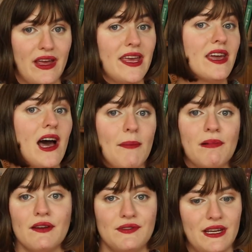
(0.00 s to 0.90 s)
a
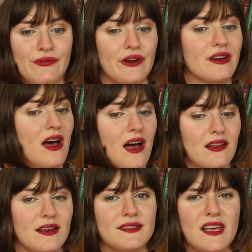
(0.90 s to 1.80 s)
couple of different
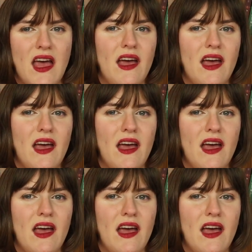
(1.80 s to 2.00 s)
colours,